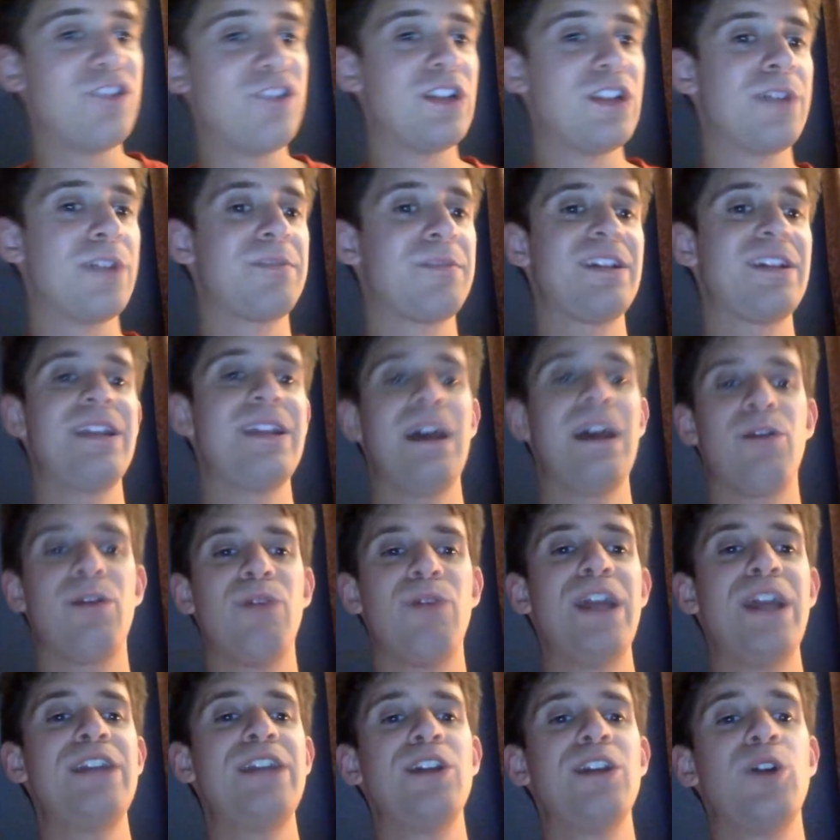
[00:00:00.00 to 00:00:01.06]
ended up saying that
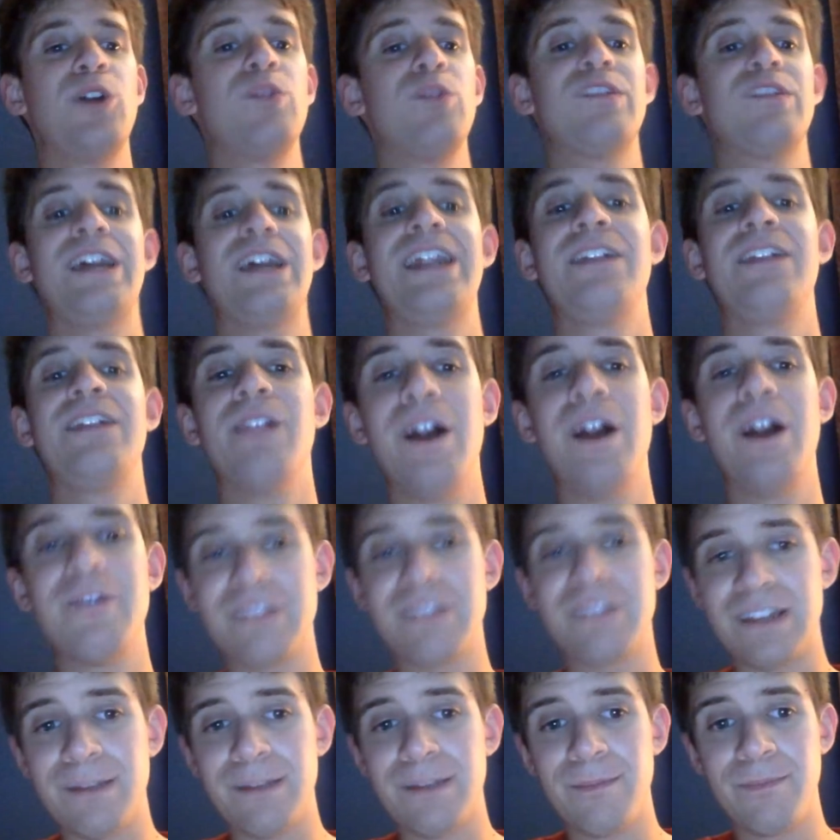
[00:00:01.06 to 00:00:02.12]
Rey knows that he loves
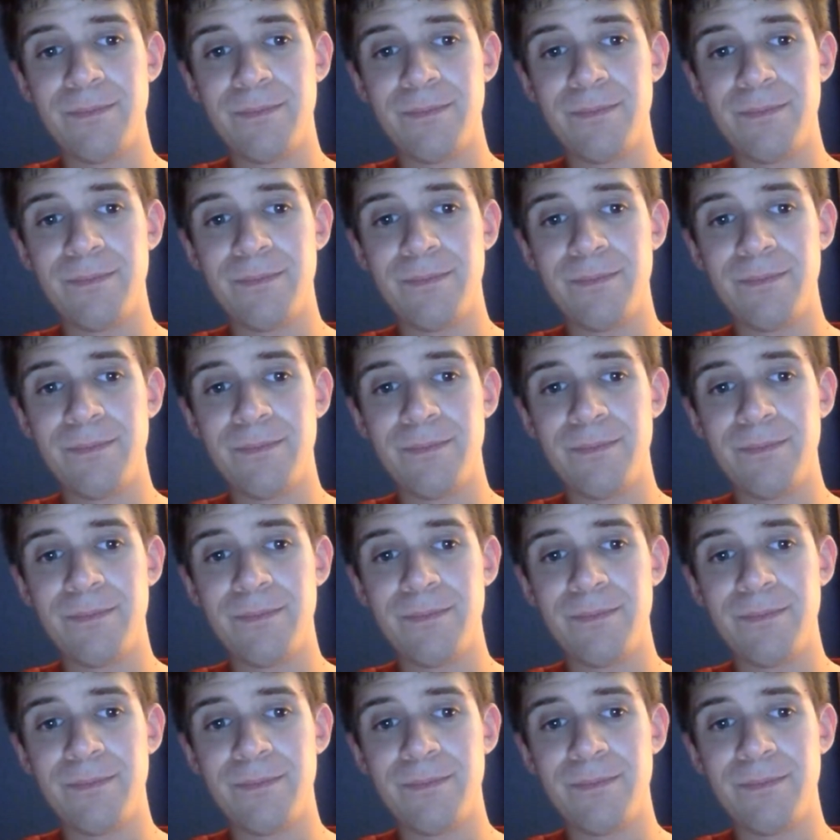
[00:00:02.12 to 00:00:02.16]
him,